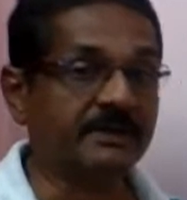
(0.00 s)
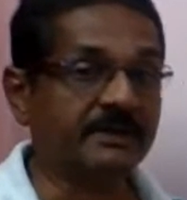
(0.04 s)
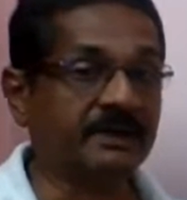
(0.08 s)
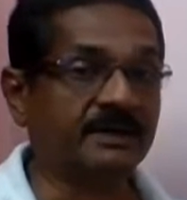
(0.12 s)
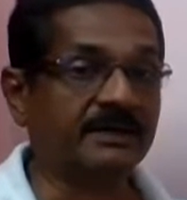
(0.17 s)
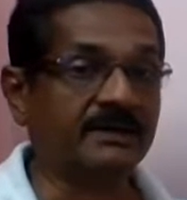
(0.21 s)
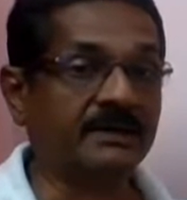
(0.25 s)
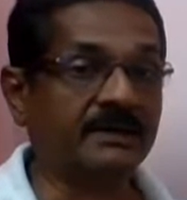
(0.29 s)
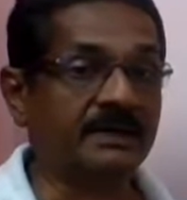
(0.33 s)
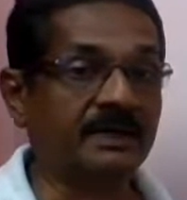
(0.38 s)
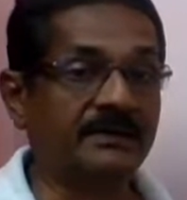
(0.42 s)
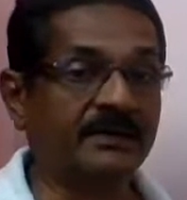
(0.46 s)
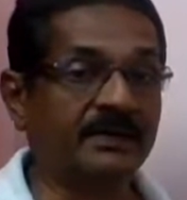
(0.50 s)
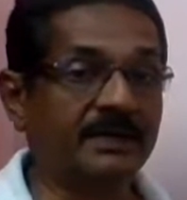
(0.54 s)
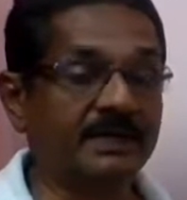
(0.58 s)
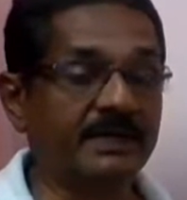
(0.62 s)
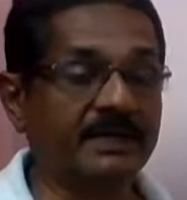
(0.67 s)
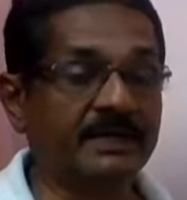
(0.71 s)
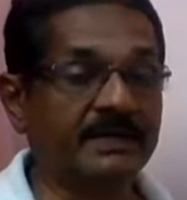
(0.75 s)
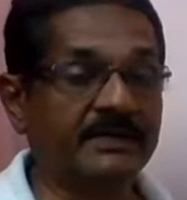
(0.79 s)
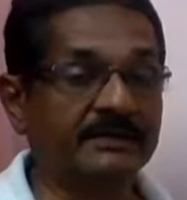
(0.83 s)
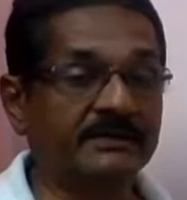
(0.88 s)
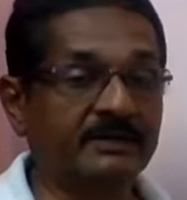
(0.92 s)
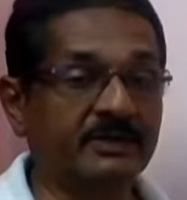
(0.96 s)

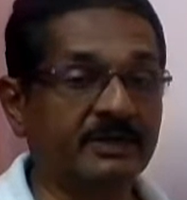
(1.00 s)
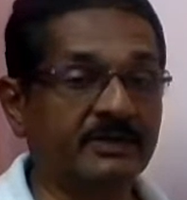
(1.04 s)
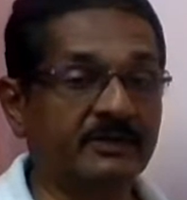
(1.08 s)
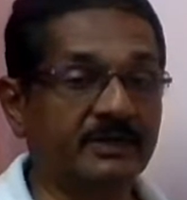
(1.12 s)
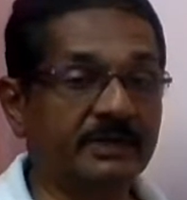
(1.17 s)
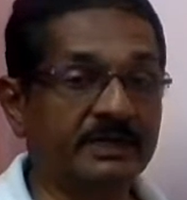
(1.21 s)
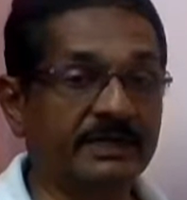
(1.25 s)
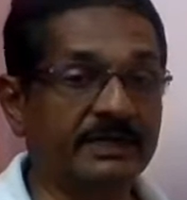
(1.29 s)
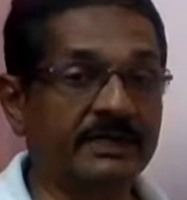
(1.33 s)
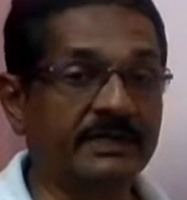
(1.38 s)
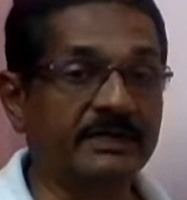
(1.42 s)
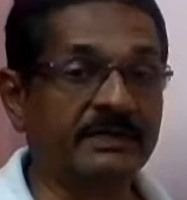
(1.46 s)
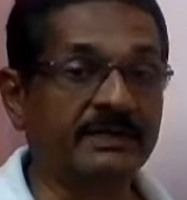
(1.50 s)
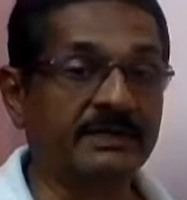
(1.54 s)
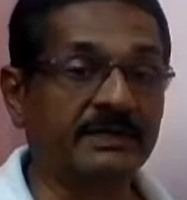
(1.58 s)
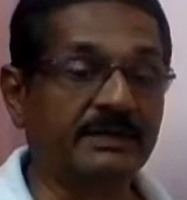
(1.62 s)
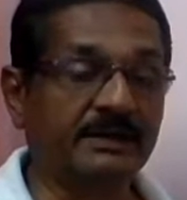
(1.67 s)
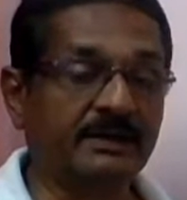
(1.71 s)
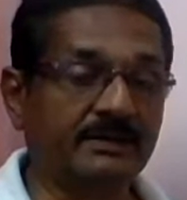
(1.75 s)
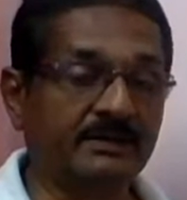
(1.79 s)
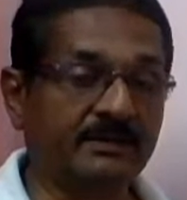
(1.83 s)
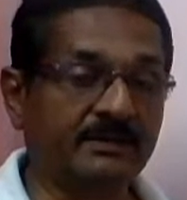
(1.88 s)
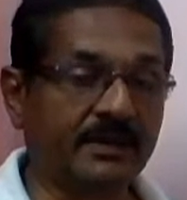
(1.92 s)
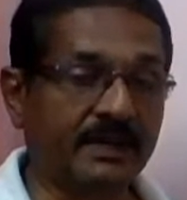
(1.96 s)
appearing and solving the
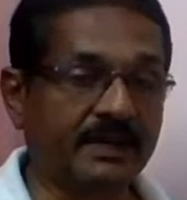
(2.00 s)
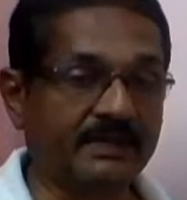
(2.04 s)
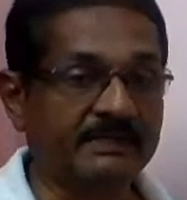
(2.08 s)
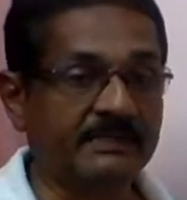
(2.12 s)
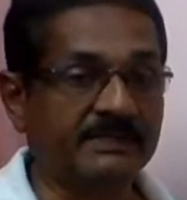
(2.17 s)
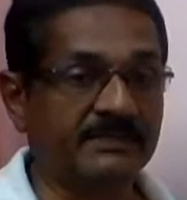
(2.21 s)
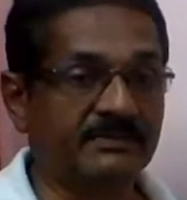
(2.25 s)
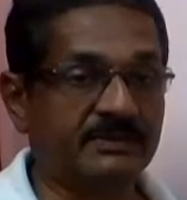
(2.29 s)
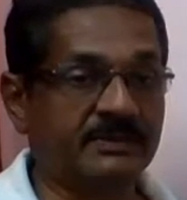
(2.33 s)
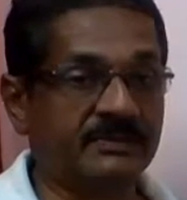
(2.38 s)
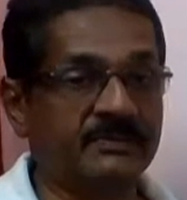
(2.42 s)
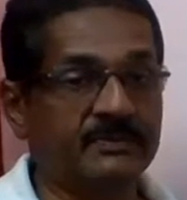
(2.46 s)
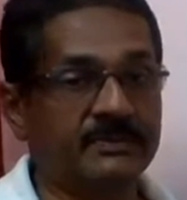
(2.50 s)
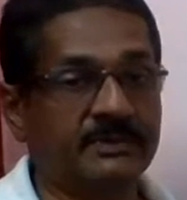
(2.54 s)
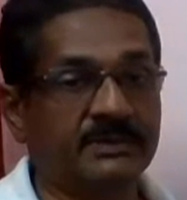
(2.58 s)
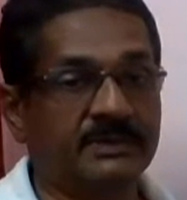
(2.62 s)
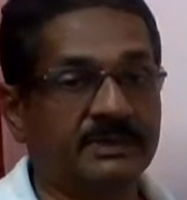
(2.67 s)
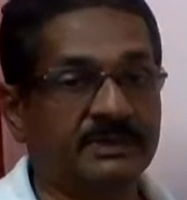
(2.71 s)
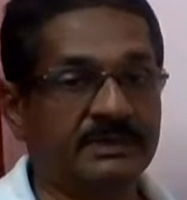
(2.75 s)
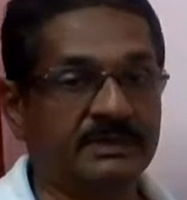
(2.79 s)
maximum